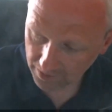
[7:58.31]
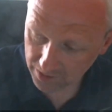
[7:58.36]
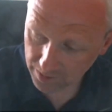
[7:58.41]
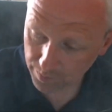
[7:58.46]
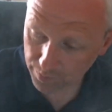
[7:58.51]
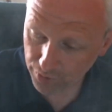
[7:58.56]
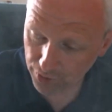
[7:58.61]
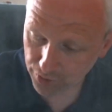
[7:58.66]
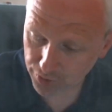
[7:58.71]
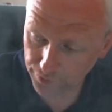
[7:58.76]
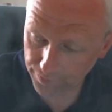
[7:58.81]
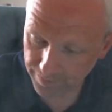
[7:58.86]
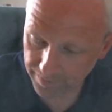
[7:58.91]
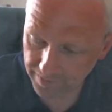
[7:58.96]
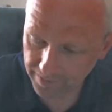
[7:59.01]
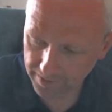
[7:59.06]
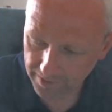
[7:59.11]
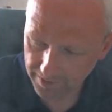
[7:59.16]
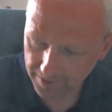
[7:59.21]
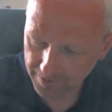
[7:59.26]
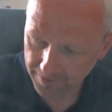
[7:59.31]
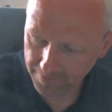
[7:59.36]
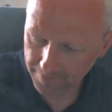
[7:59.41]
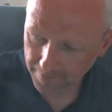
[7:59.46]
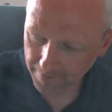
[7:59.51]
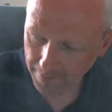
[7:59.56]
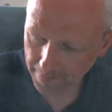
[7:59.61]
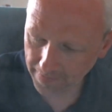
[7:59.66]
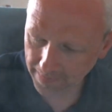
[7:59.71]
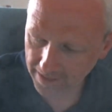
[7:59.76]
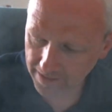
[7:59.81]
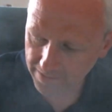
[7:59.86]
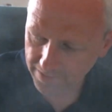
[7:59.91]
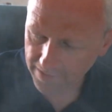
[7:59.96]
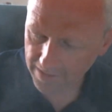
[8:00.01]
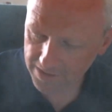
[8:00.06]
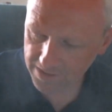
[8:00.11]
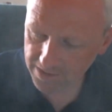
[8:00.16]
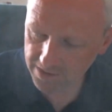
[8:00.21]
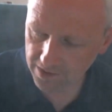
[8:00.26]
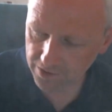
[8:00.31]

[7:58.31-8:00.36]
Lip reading: to prove, this is a